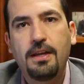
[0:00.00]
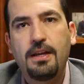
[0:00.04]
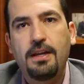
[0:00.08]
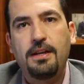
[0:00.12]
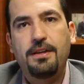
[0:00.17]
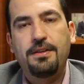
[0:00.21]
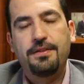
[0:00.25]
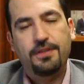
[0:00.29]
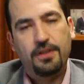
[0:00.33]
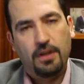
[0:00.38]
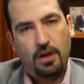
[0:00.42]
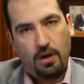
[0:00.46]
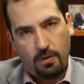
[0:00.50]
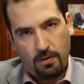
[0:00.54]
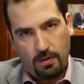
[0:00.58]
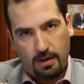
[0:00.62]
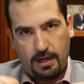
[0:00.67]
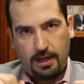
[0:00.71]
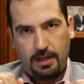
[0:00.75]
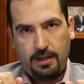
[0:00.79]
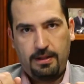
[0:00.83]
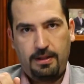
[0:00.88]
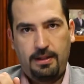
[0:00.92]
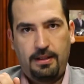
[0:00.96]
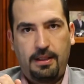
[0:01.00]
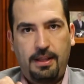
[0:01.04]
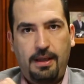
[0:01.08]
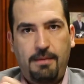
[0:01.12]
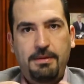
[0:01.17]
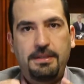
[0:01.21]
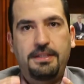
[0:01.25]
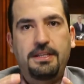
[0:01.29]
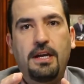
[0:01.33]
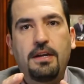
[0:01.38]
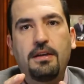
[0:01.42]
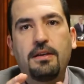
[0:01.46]
So let
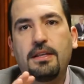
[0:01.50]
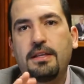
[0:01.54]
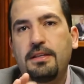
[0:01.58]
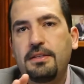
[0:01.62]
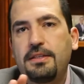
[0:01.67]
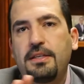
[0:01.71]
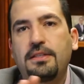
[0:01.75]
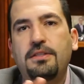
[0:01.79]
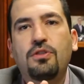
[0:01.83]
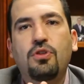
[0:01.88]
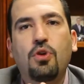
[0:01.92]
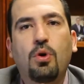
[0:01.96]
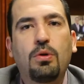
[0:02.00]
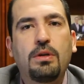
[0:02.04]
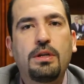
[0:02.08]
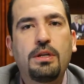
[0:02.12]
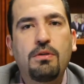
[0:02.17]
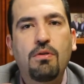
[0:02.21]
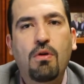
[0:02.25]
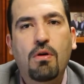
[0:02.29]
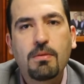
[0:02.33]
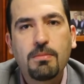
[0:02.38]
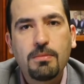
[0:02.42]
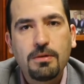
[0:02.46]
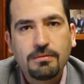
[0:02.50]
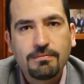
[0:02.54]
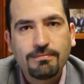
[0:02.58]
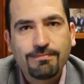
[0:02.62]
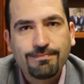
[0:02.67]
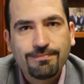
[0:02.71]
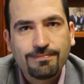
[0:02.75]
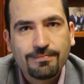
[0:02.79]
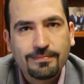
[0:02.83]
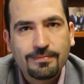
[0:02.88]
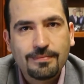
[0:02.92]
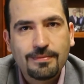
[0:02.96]
me tell you, this is totally normal.
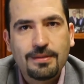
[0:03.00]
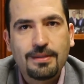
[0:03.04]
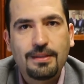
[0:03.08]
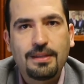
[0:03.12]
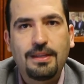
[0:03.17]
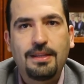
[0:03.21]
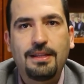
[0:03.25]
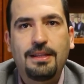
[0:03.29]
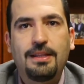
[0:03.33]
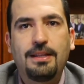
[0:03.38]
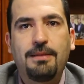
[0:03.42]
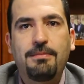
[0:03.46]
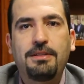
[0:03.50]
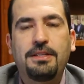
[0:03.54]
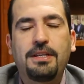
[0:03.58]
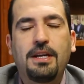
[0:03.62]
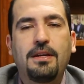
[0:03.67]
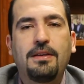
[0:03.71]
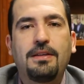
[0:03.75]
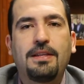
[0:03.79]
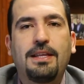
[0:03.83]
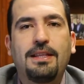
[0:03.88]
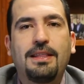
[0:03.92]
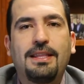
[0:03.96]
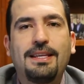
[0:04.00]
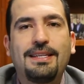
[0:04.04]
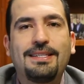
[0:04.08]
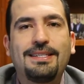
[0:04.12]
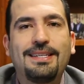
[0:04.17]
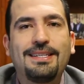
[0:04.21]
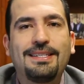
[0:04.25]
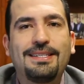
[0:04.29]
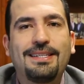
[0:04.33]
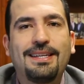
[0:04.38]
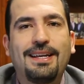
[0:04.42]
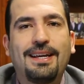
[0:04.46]
Let me tell you that
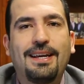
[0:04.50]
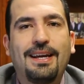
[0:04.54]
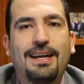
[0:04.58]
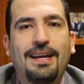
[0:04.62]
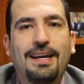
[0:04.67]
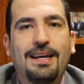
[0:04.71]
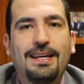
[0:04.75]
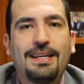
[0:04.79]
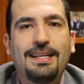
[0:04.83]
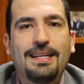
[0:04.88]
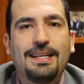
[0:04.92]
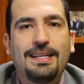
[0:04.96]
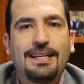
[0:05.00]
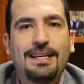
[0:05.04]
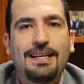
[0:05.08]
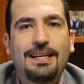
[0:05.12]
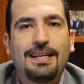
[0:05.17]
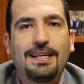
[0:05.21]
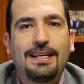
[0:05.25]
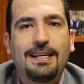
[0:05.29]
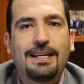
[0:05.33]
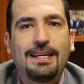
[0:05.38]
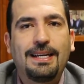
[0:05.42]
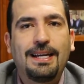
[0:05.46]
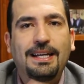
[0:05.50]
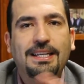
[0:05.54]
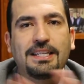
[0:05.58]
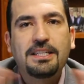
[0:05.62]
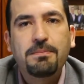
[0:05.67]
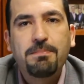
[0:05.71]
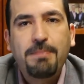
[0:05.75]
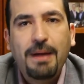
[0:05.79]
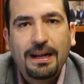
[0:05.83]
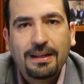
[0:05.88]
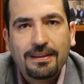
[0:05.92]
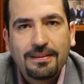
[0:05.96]
this is
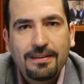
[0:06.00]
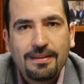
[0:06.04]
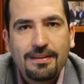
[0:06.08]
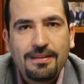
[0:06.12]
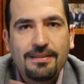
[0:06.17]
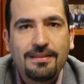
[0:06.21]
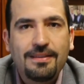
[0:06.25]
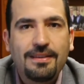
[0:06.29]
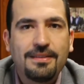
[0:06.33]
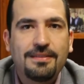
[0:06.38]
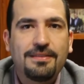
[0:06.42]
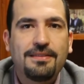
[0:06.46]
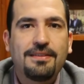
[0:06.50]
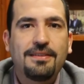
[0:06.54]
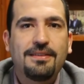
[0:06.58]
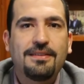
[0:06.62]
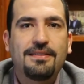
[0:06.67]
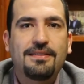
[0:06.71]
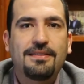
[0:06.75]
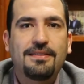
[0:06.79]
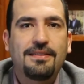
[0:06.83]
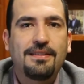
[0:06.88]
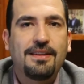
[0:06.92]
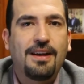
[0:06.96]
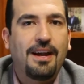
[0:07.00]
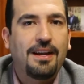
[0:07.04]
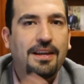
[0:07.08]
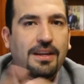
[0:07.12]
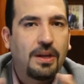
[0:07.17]
expected. This is not